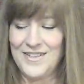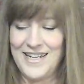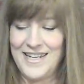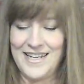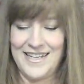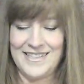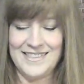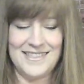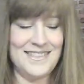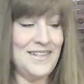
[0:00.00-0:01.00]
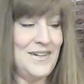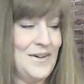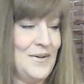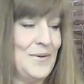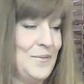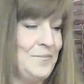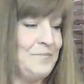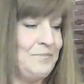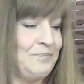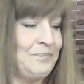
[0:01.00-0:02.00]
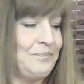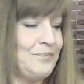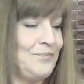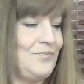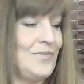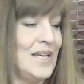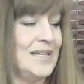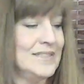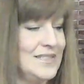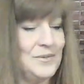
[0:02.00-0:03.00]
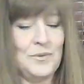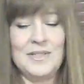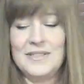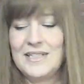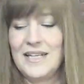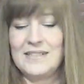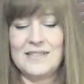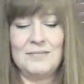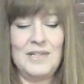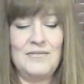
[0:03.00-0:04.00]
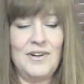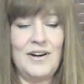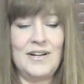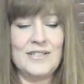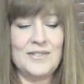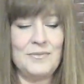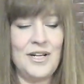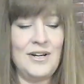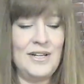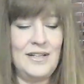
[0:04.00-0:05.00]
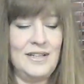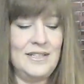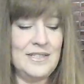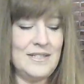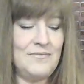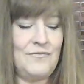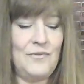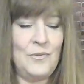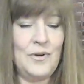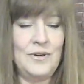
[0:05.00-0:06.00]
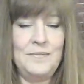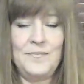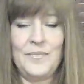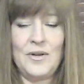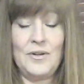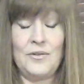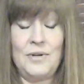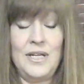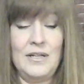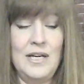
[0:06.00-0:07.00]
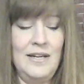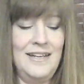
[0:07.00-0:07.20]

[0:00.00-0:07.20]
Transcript: right, so I do want to get some love cards regarding these four or three.